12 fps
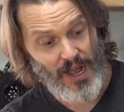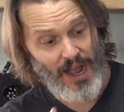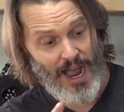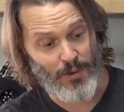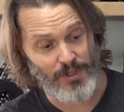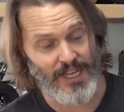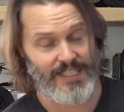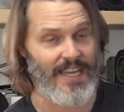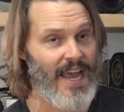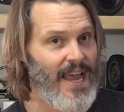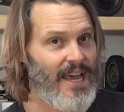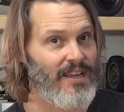I would like
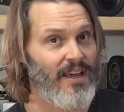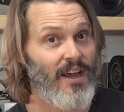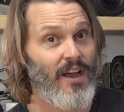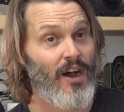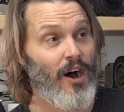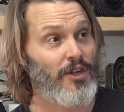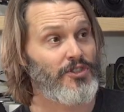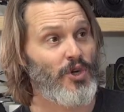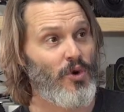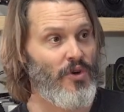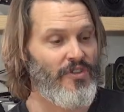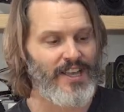to add,
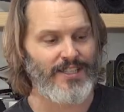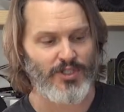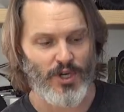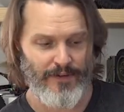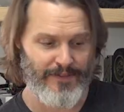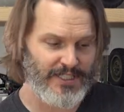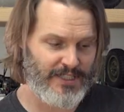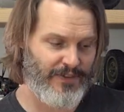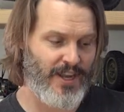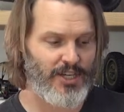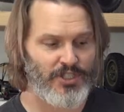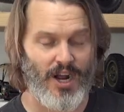also, the surface
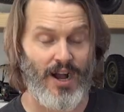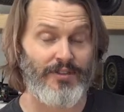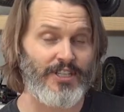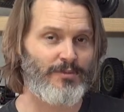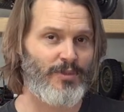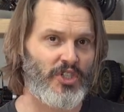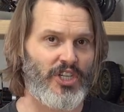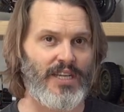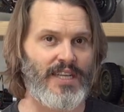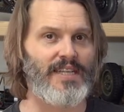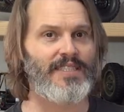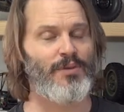finish on this
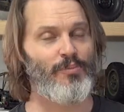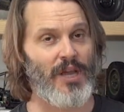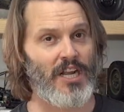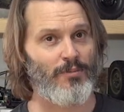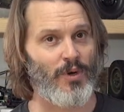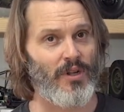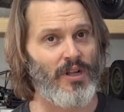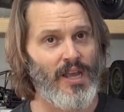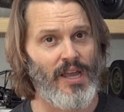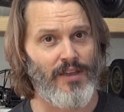machine is impeccable.